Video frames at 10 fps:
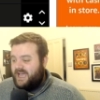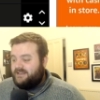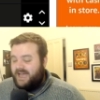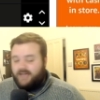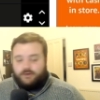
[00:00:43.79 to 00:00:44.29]

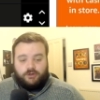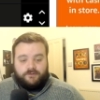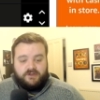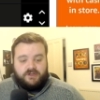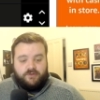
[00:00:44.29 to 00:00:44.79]
and had all
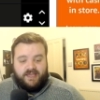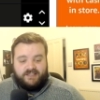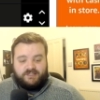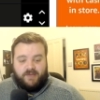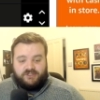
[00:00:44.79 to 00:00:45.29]
of the New
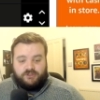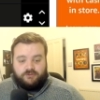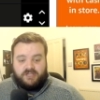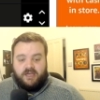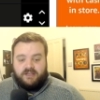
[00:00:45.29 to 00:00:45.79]
Year
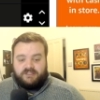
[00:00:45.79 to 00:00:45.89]
specials.